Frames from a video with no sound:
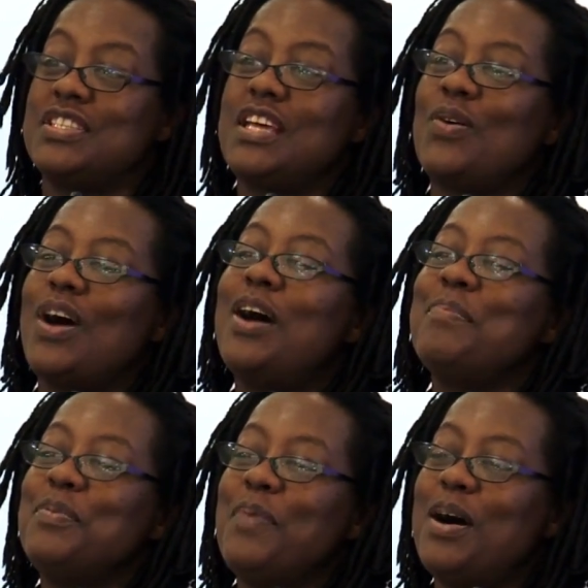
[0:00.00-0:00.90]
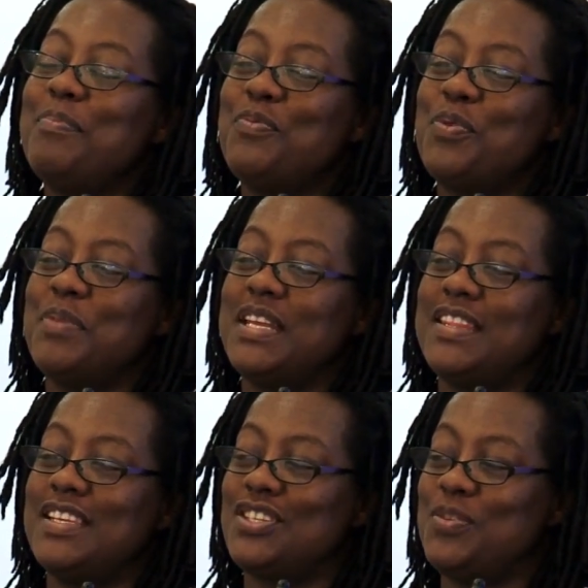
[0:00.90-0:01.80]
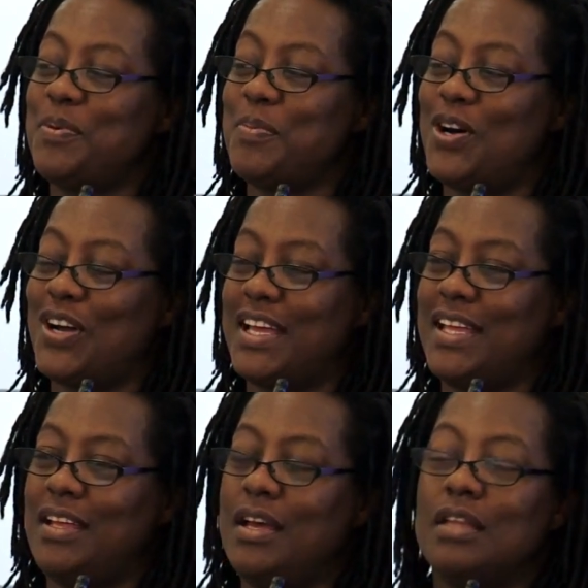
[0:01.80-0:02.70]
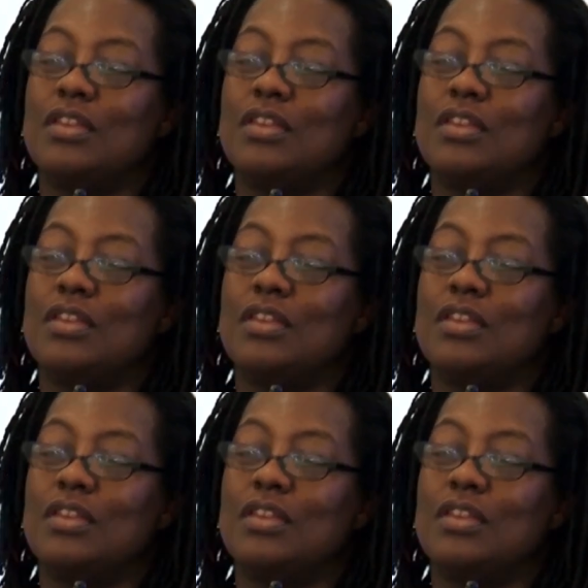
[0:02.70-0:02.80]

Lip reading: So I'm the woman in the supermarket.